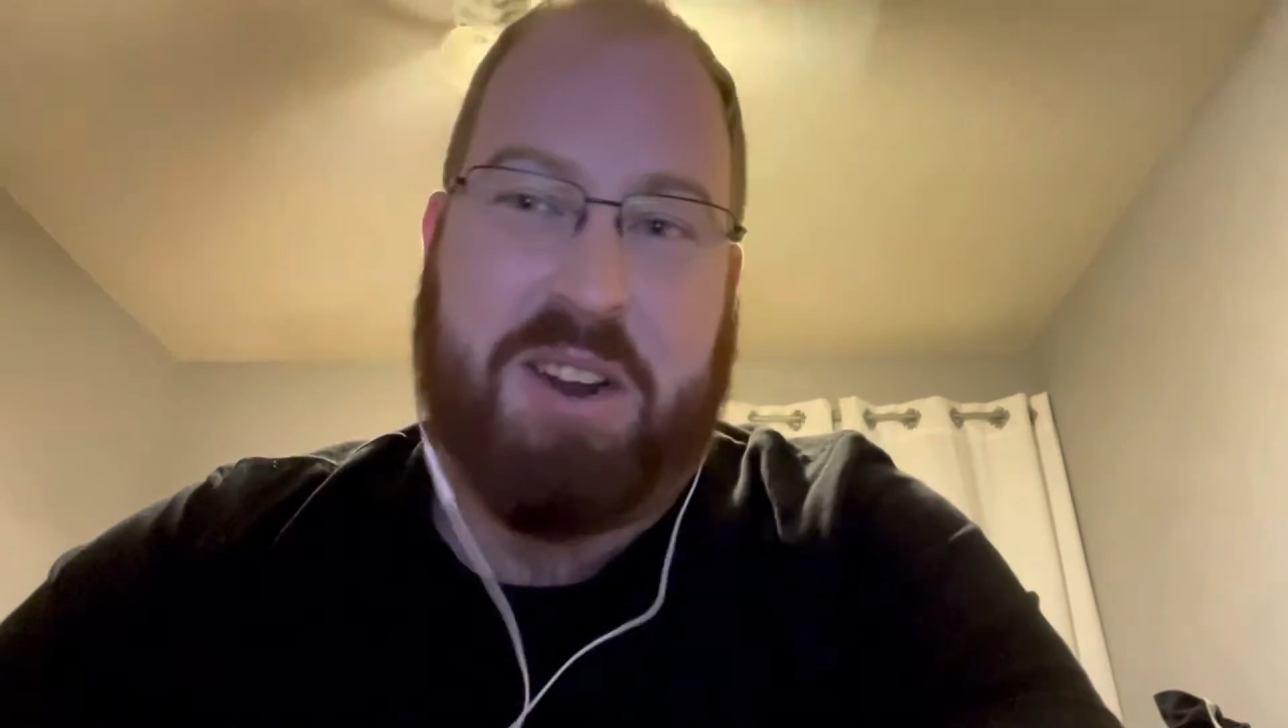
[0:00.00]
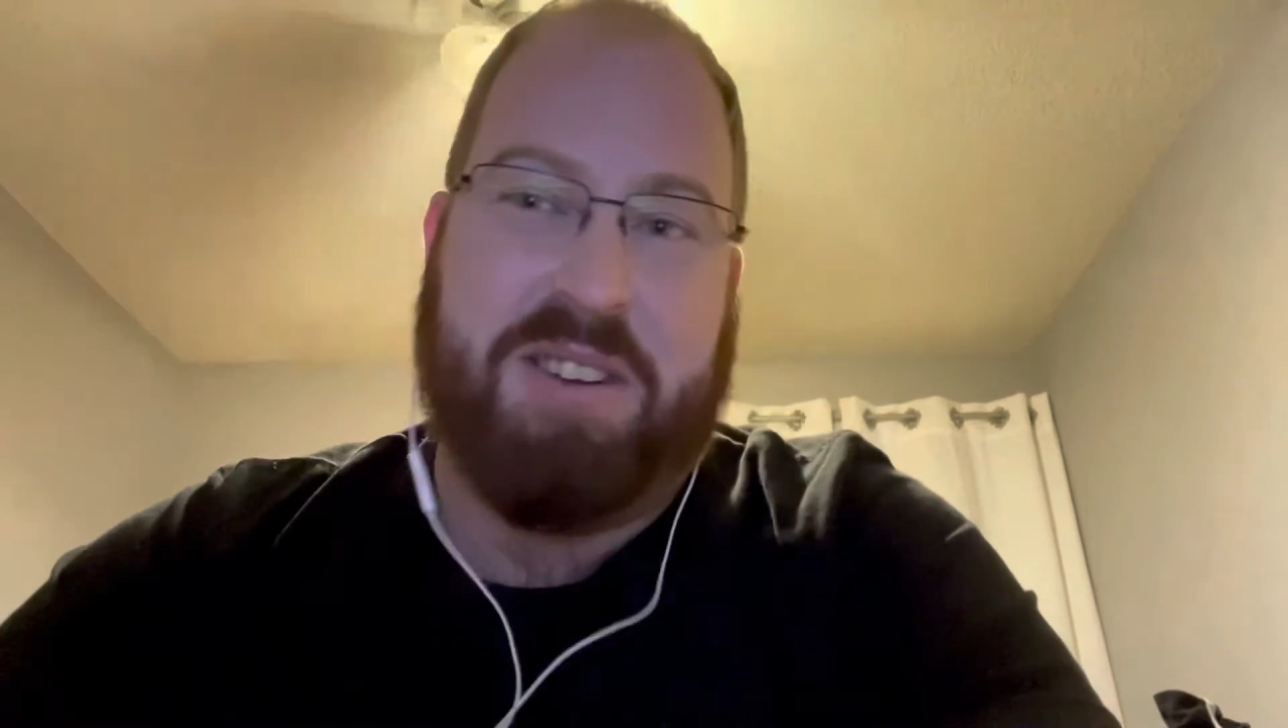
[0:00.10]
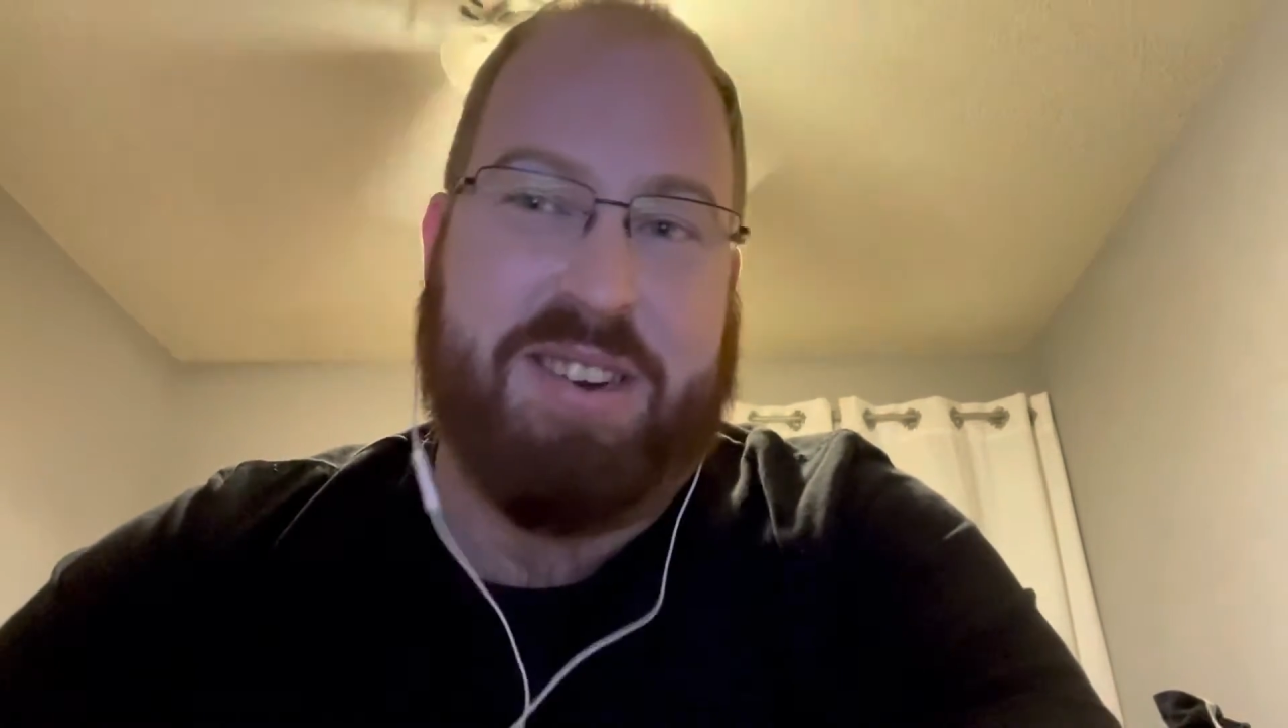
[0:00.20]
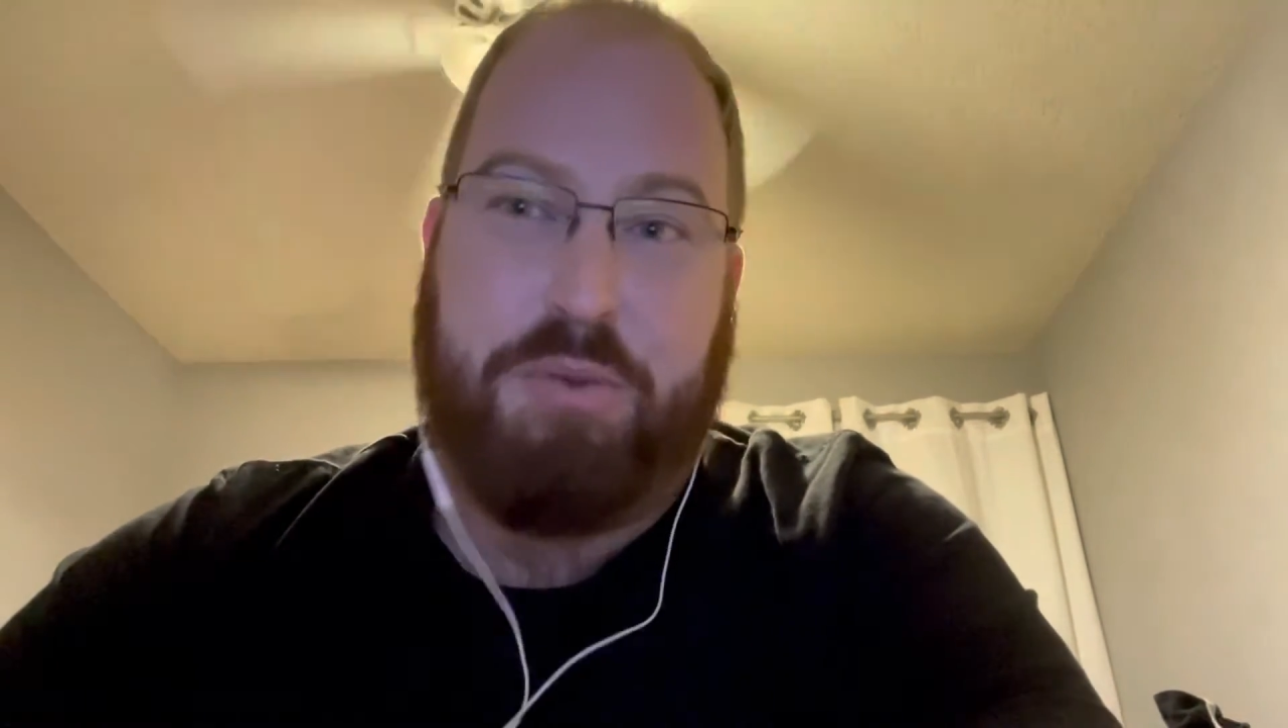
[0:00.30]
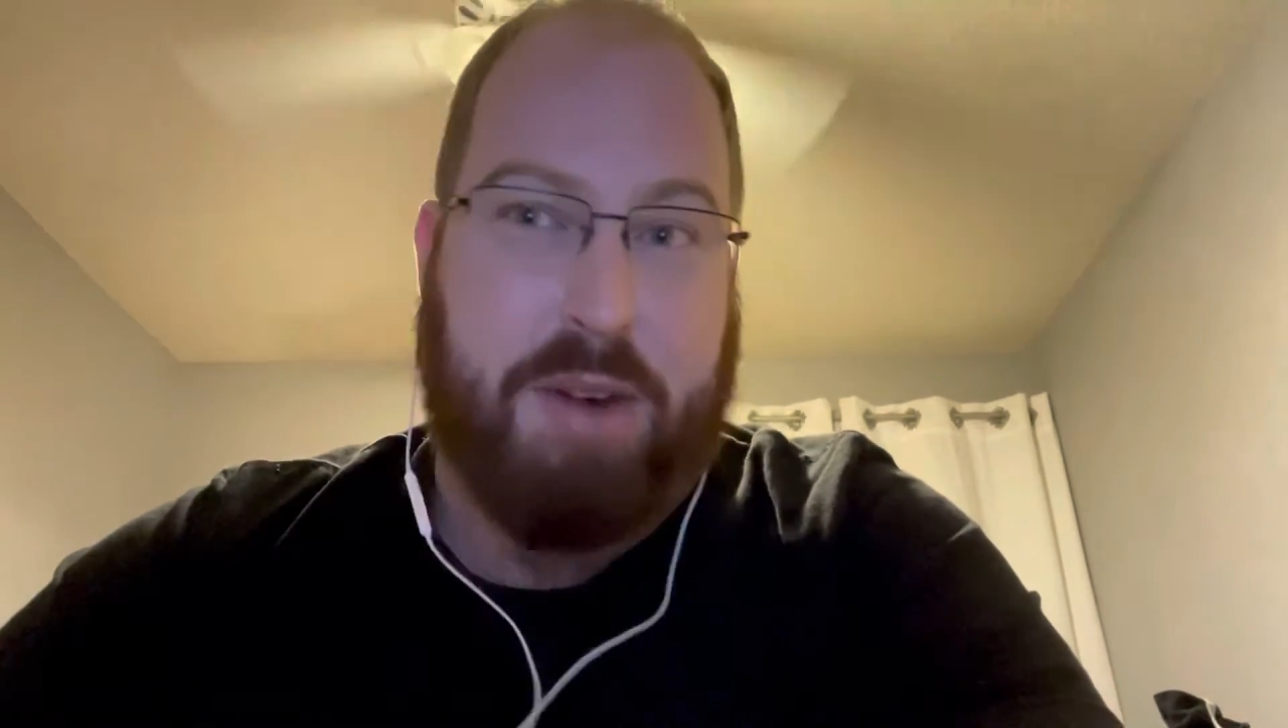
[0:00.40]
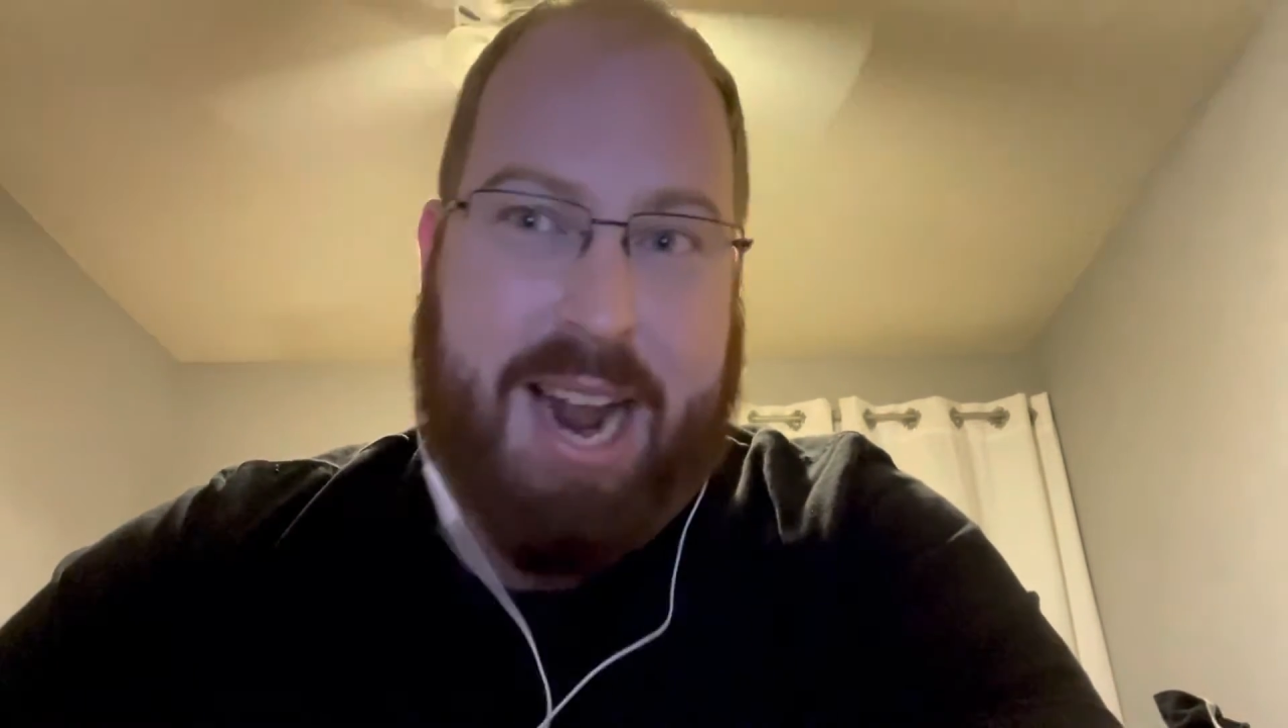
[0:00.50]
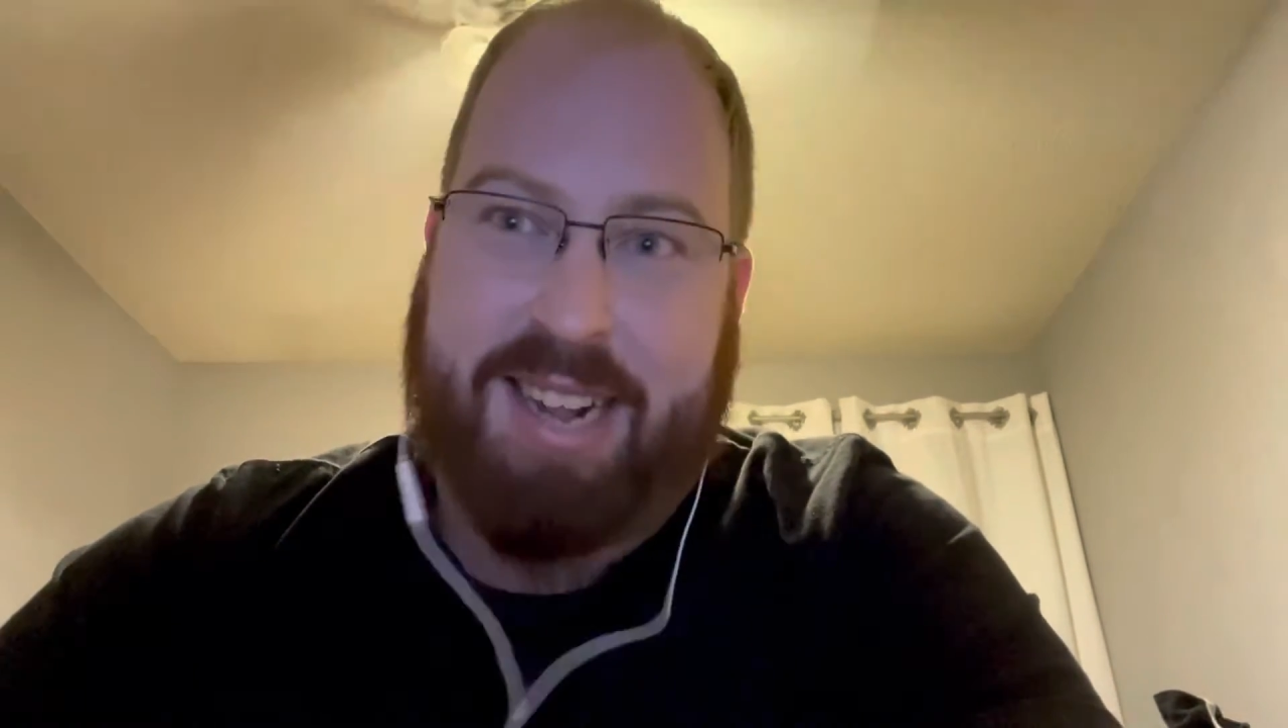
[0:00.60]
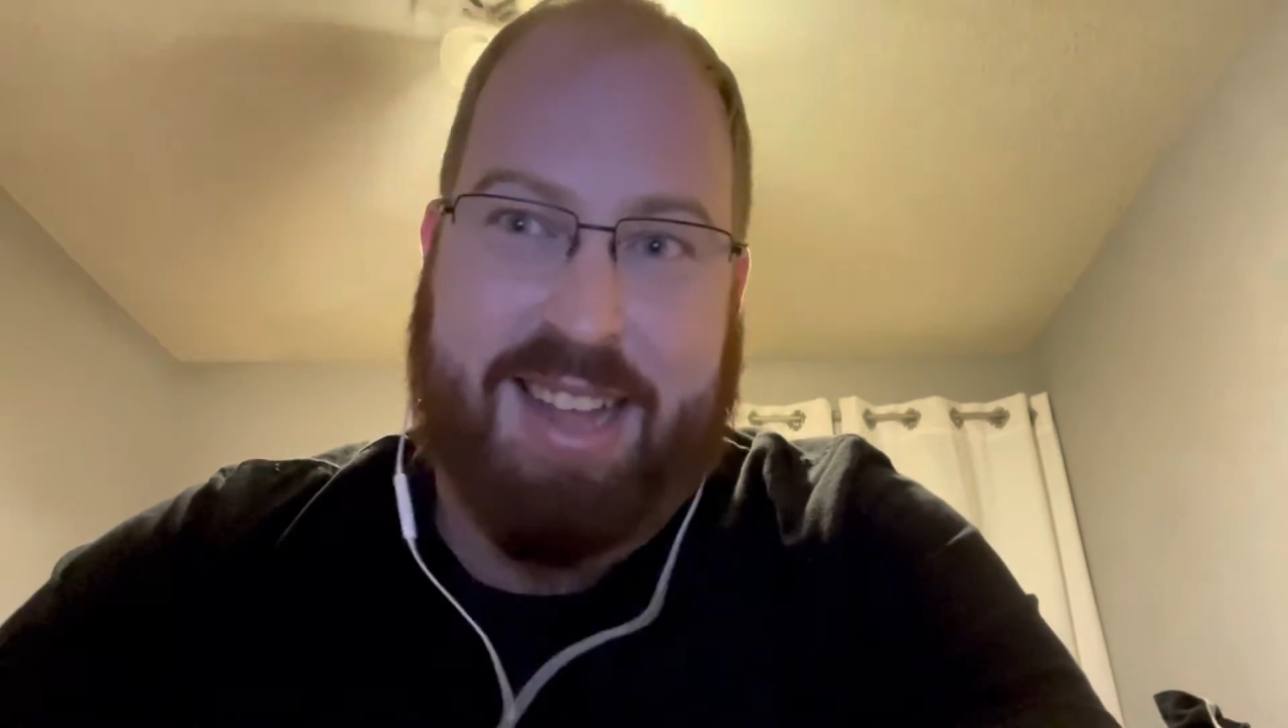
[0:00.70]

good to drag